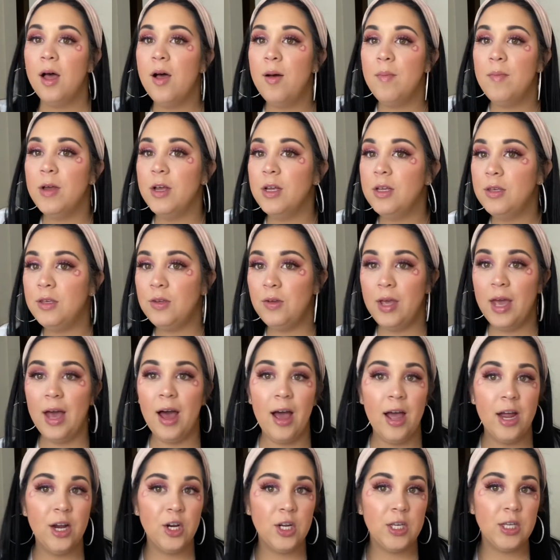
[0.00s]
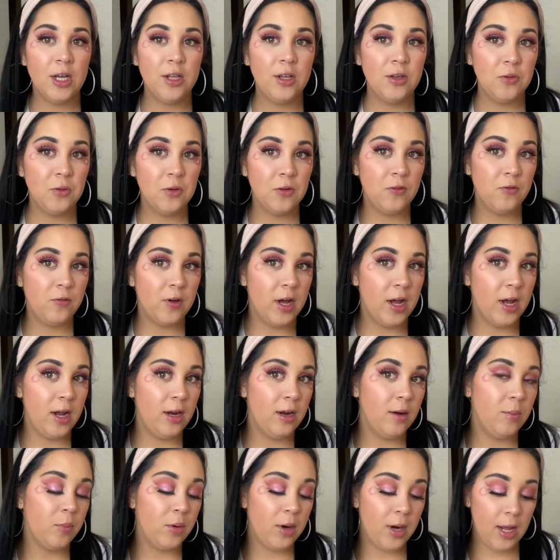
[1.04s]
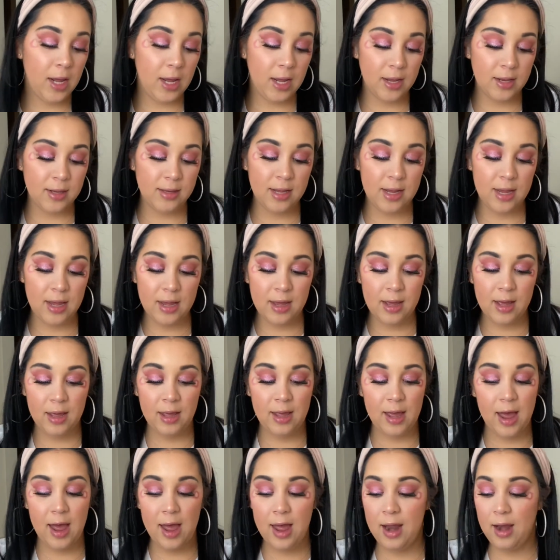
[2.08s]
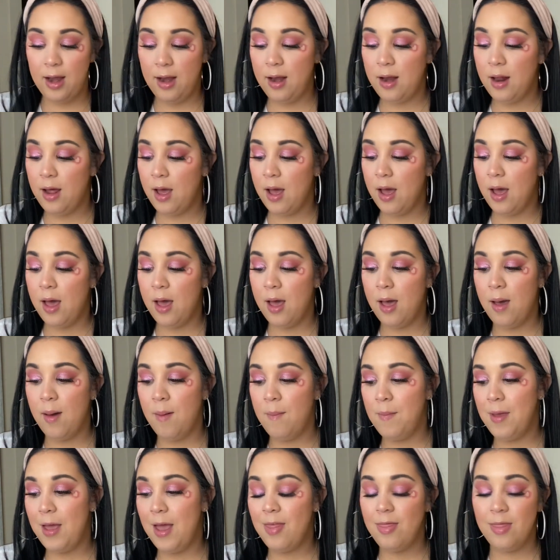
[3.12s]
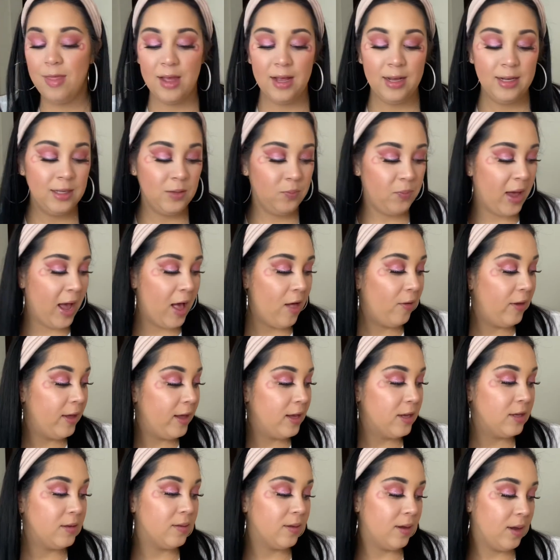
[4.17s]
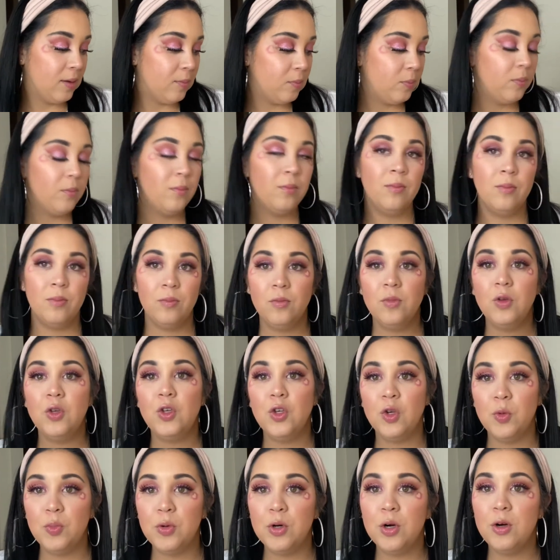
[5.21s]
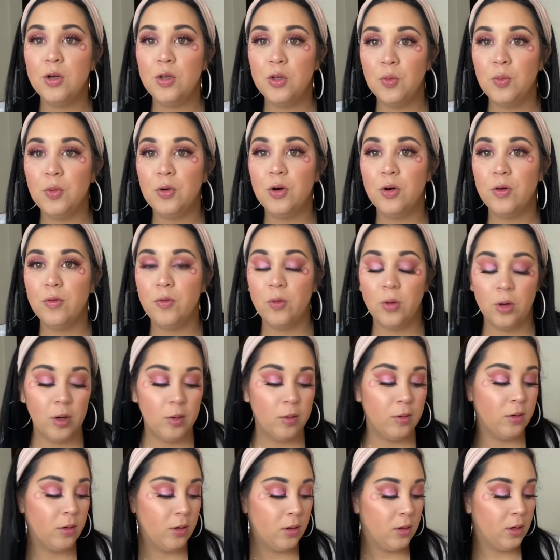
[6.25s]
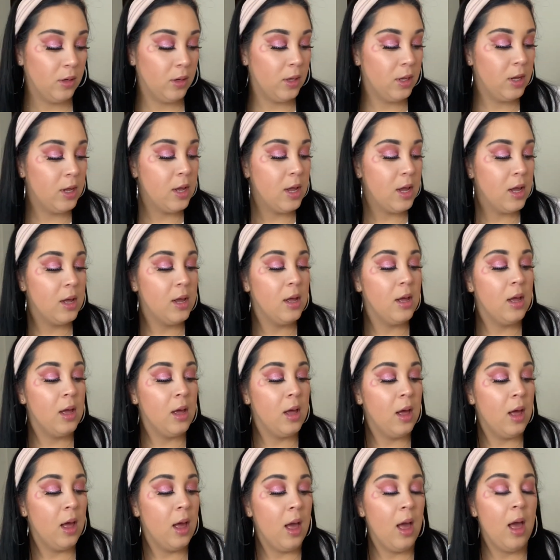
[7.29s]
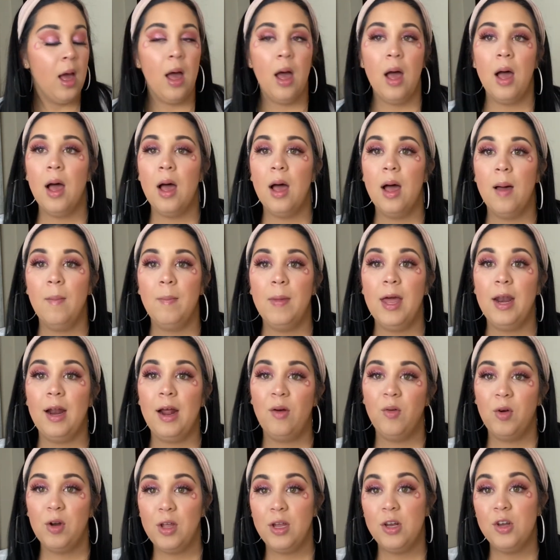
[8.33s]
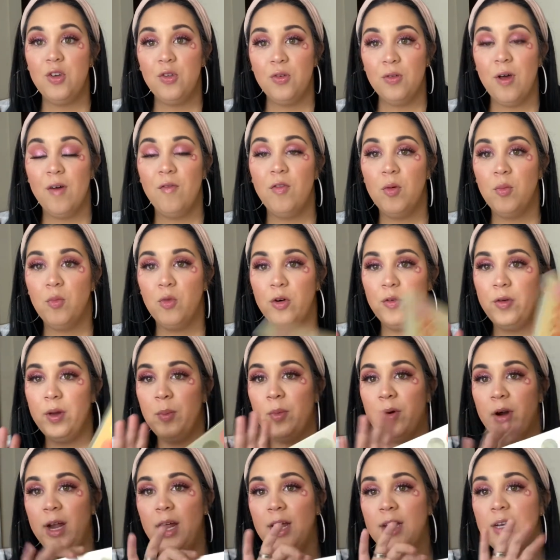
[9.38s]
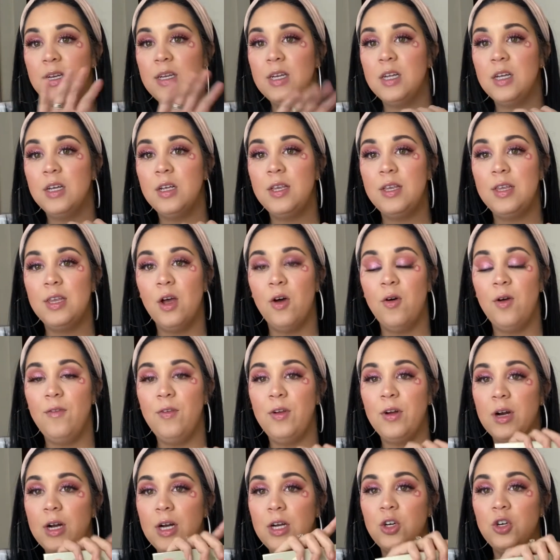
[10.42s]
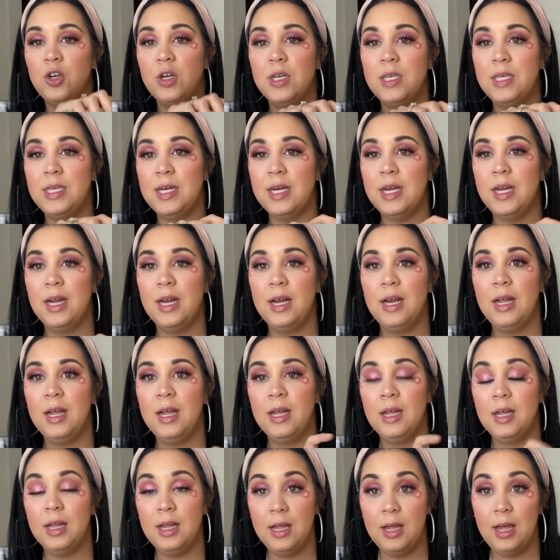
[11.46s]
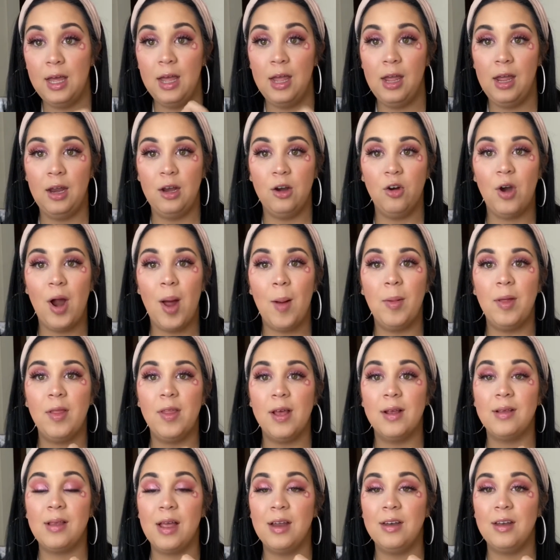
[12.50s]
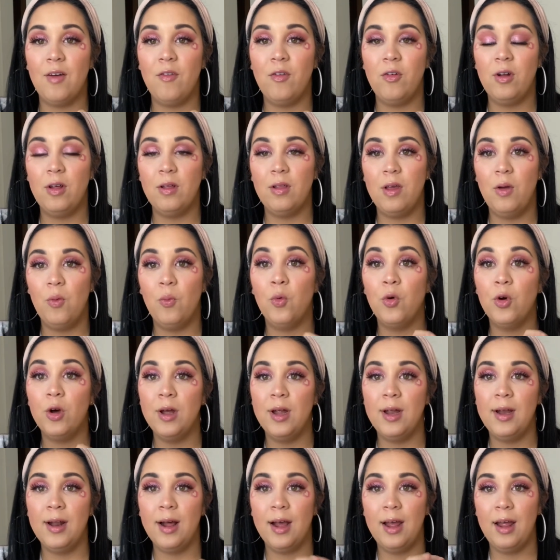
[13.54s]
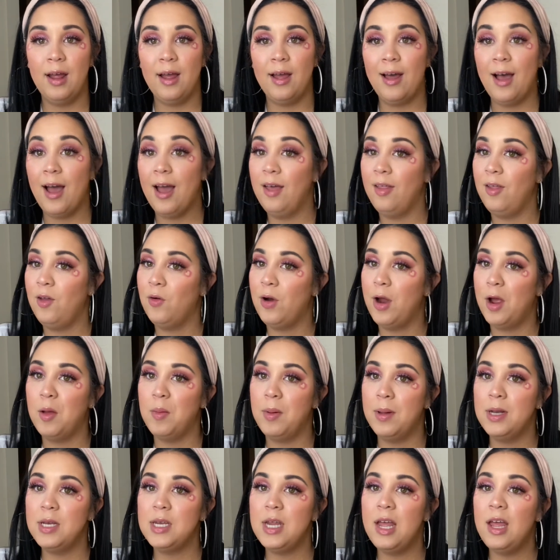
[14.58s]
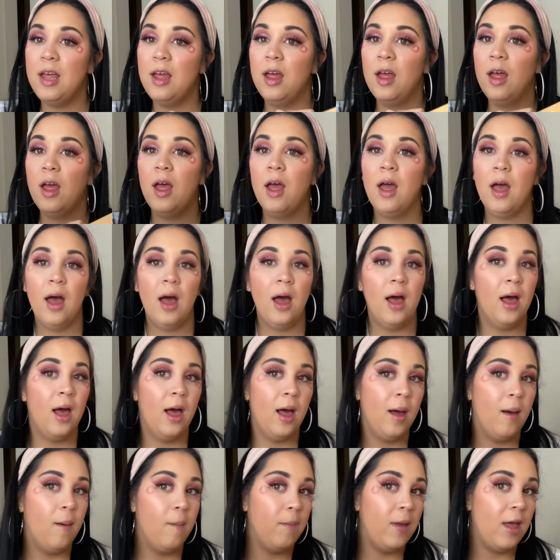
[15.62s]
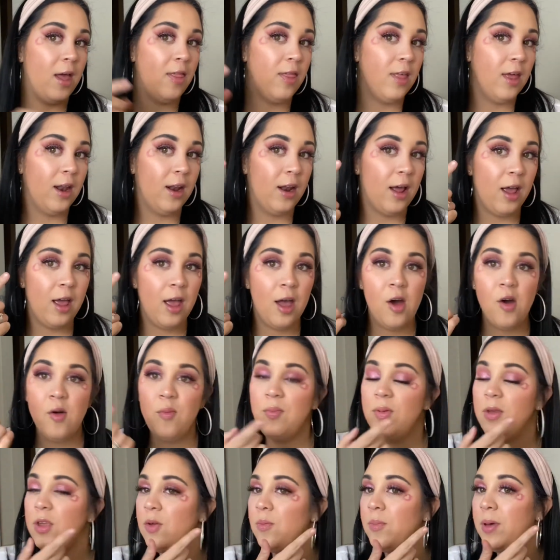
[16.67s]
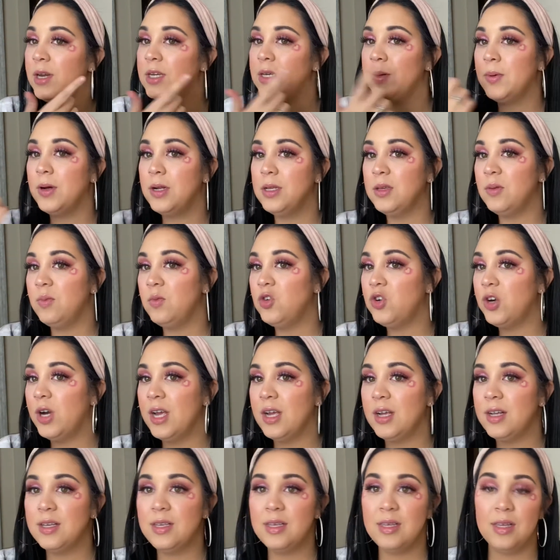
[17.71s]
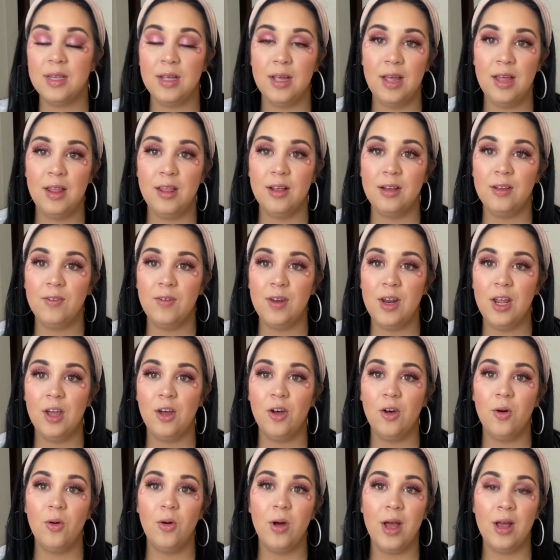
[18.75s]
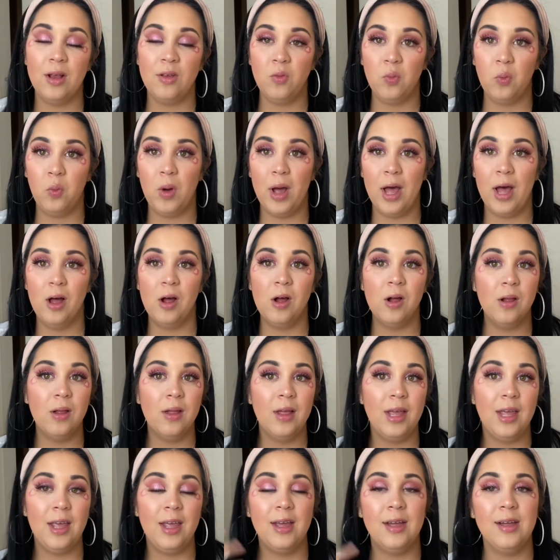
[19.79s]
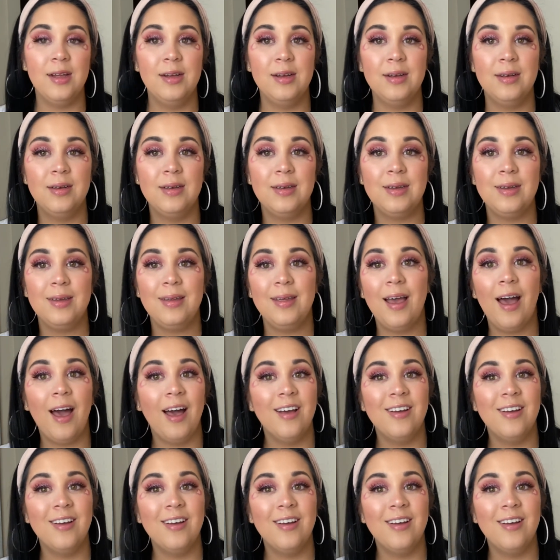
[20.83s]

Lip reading: So yeah, I just thought this was fun, pretty easy again. And this palette is like super affordable. And I really do love the Morphe brand. So if you're interested in grabbing this, I definitely would. I highly recommend it. And then I hope you picked up on some tricks in this video as well. And yeah,